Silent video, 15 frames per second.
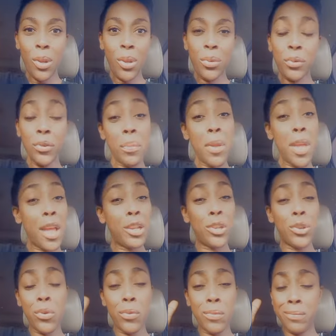So me I
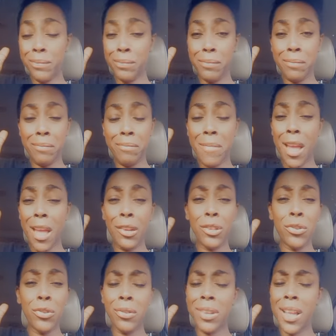do. Me I
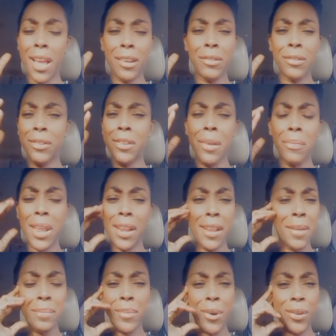do. God don't make
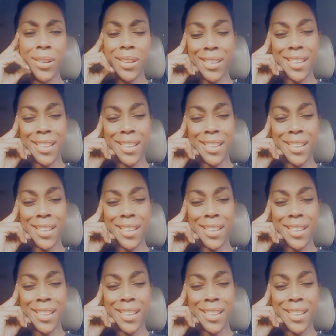them work.